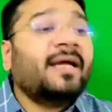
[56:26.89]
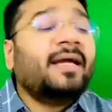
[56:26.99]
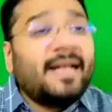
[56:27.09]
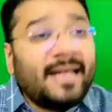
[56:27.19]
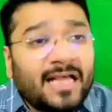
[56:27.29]

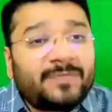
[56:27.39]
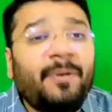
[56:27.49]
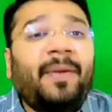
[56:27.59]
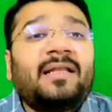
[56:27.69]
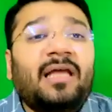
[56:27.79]
India is
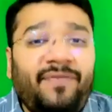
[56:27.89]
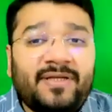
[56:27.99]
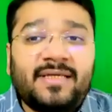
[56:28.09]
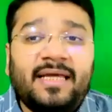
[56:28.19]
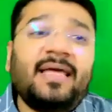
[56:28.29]
preparing the
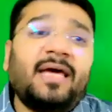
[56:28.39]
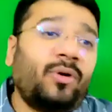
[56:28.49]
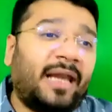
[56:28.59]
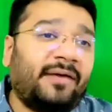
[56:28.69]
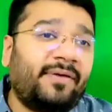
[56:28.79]
FS in their
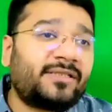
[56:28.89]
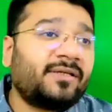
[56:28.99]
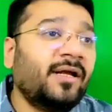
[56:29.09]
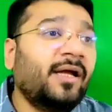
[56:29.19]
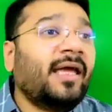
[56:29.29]
own language.
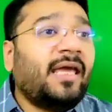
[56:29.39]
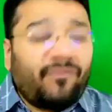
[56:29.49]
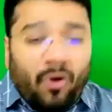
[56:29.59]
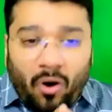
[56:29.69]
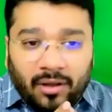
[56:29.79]
If
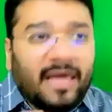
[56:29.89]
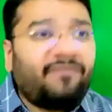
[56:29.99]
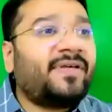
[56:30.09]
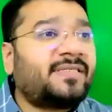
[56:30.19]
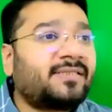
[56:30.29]
all the
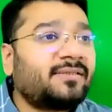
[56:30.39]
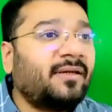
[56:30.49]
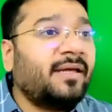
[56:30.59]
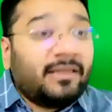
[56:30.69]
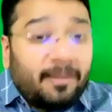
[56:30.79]
FS,
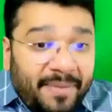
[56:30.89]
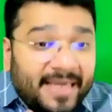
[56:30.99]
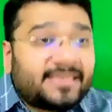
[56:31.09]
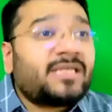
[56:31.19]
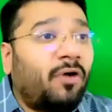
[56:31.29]
the
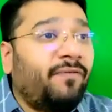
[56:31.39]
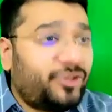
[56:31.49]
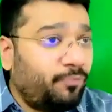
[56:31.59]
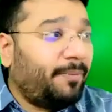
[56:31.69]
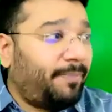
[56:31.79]
basis of which
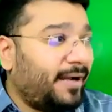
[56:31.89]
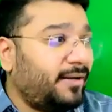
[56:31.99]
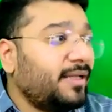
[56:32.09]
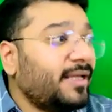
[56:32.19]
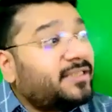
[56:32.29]
you
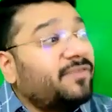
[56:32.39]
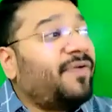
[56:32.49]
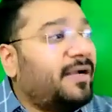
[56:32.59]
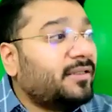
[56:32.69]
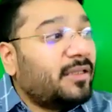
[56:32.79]
prepared is
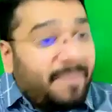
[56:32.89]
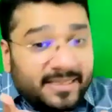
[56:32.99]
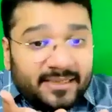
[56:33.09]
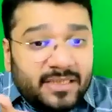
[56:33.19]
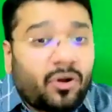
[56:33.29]
different, the
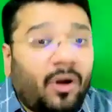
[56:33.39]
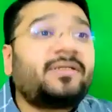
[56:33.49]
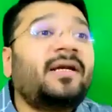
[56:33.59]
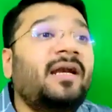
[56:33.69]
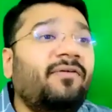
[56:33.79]
basis is
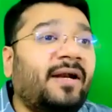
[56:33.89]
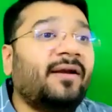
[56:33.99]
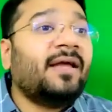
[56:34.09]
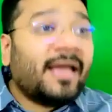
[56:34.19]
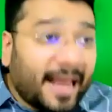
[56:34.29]
constantly
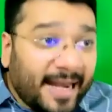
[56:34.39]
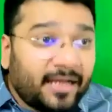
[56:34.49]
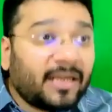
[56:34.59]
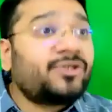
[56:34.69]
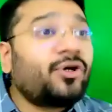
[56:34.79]
different, can I
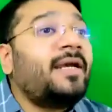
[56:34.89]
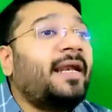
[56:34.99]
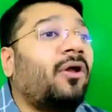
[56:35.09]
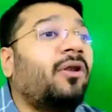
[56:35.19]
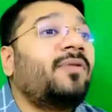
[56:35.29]

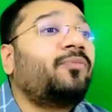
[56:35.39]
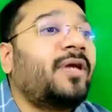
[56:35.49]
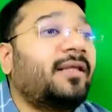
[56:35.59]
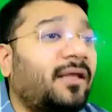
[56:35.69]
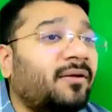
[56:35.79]
consolidate all of them
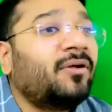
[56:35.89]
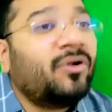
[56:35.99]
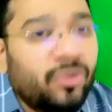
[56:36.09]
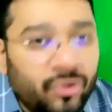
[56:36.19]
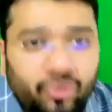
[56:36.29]
together?
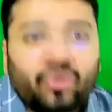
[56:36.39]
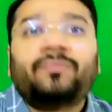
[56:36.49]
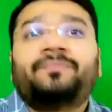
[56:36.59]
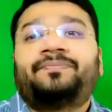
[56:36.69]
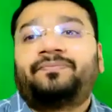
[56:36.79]
No.